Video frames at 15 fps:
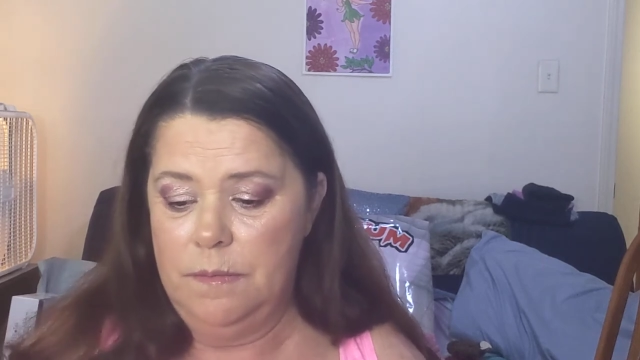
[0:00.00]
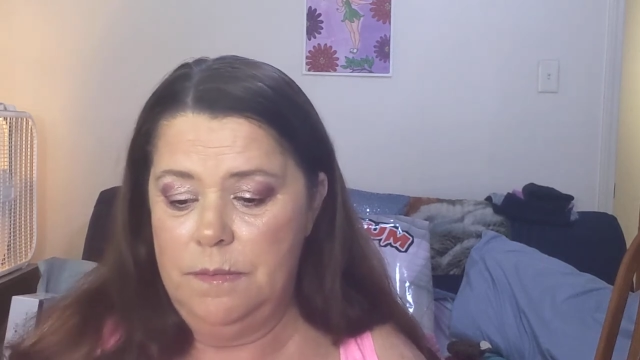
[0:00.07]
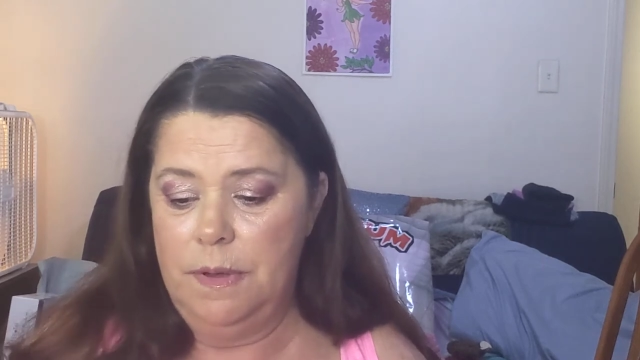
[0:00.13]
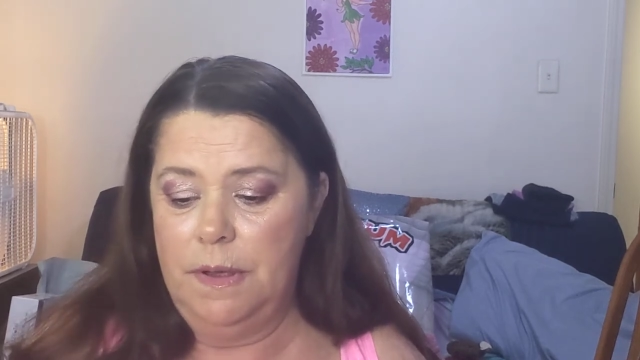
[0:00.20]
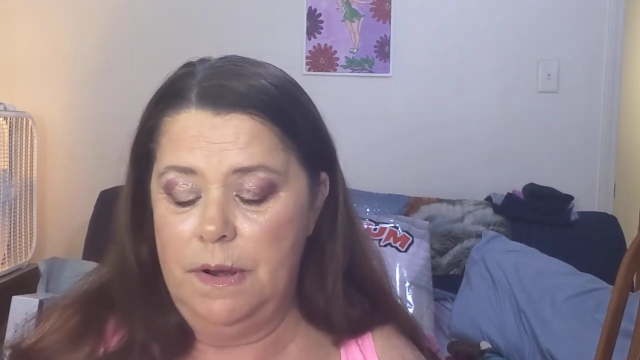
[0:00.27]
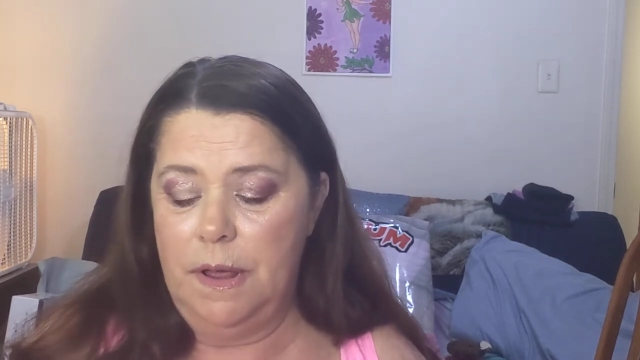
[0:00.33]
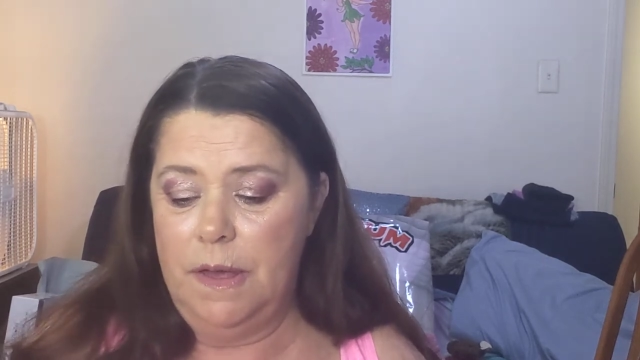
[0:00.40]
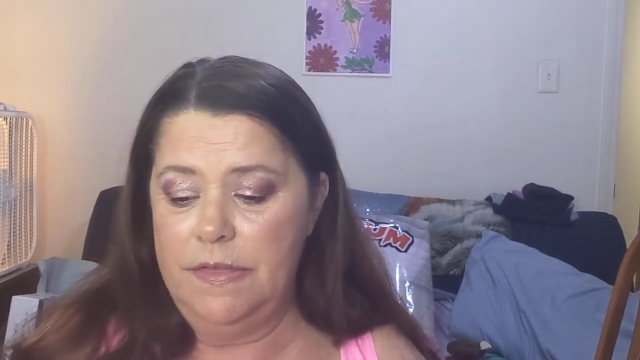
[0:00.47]

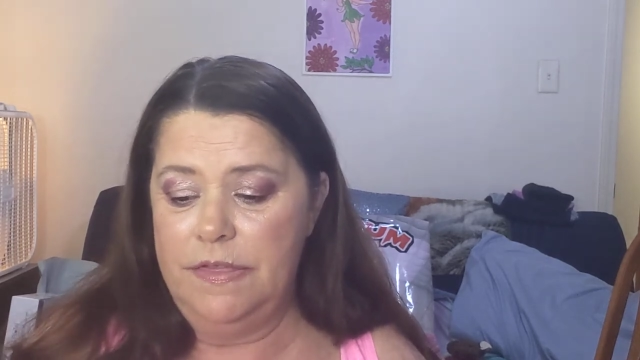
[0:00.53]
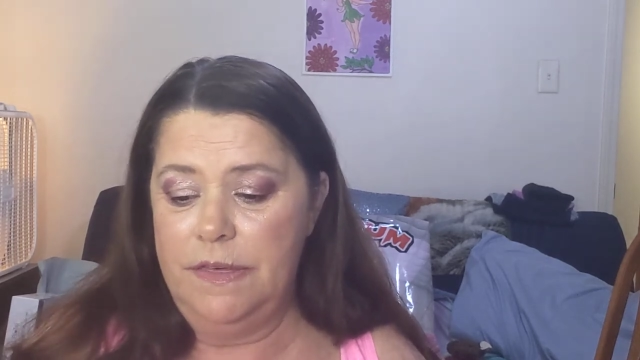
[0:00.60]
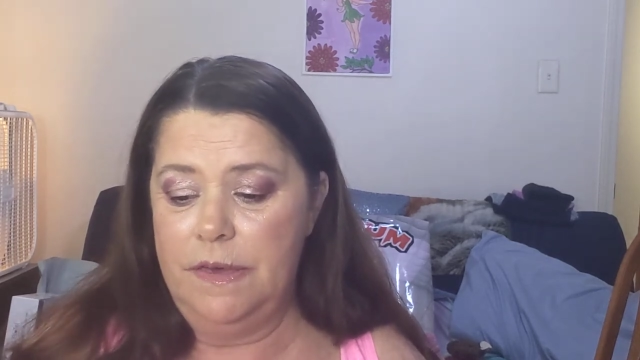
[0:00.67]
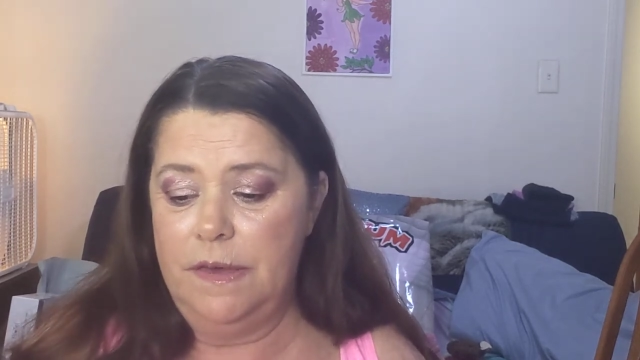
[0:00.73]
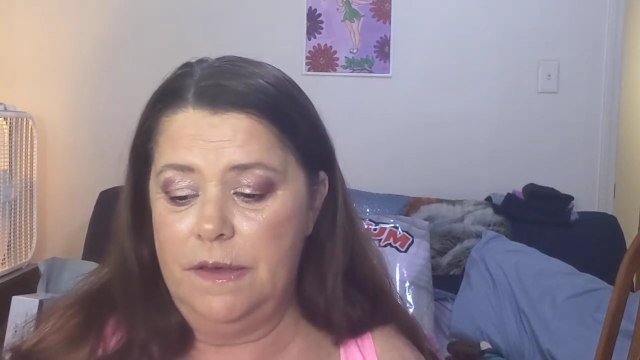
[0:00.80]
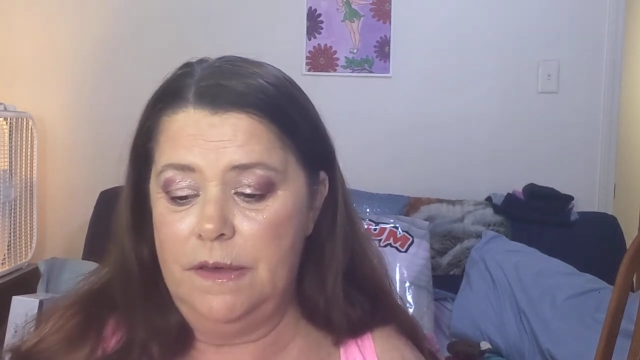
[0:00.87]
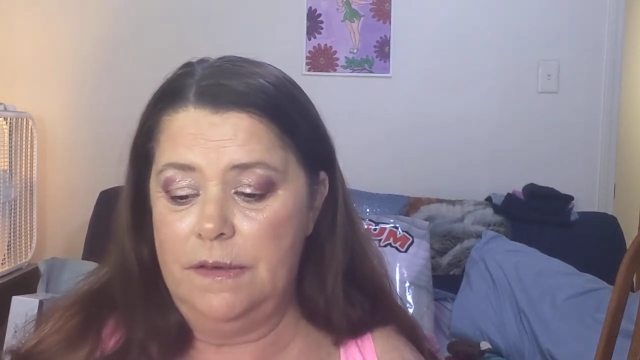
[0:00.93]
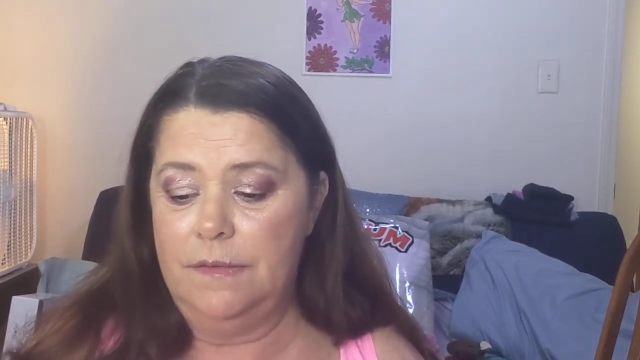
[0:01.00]
But I
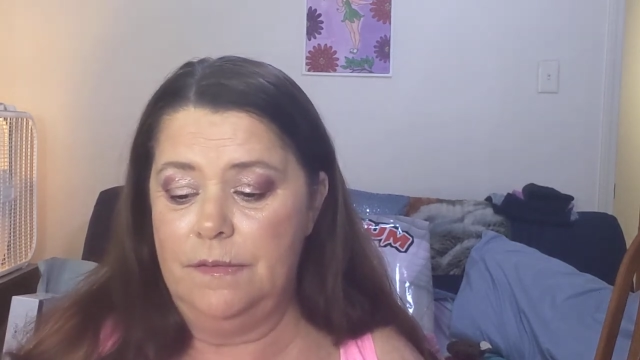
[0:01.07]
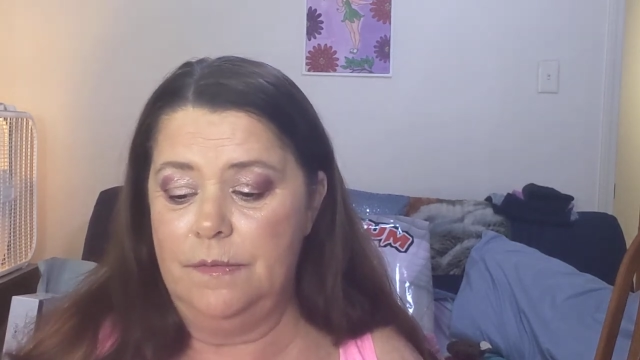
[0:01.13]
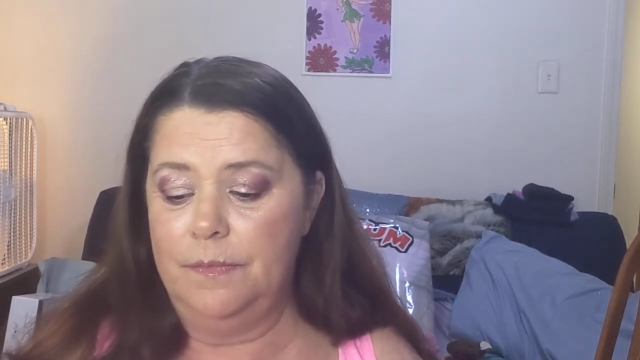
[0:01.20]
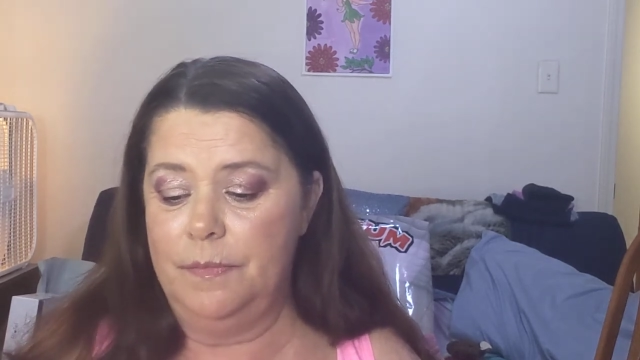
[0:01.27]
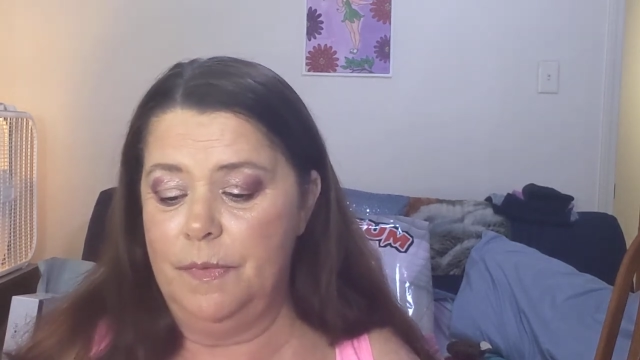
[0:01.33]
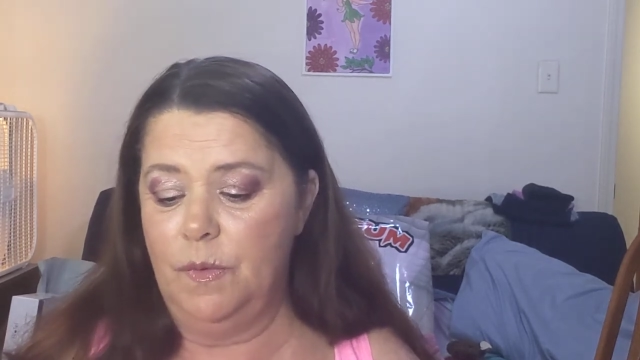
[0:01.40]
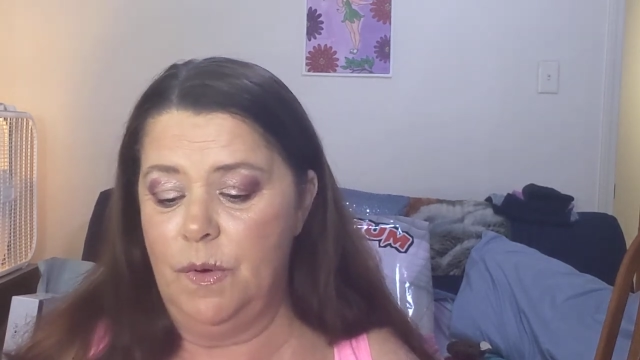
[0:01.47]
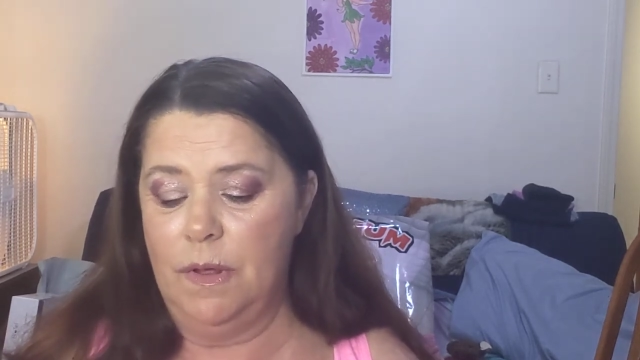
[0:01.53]
think
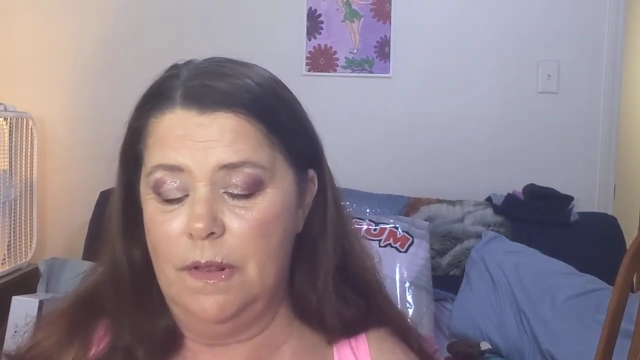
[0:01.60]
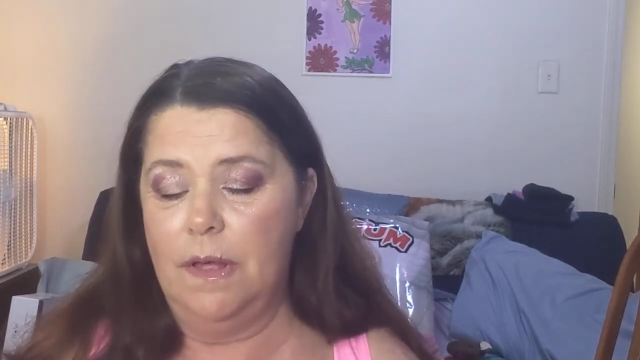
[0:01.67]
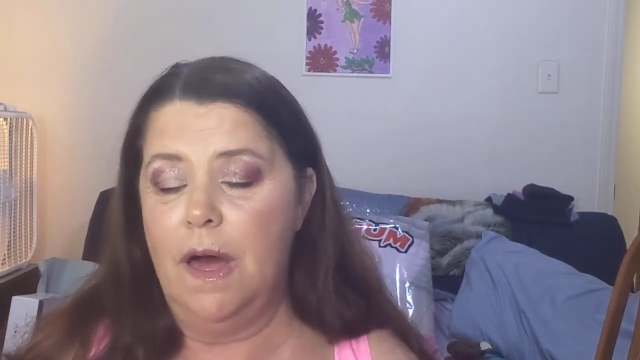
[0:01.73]
well,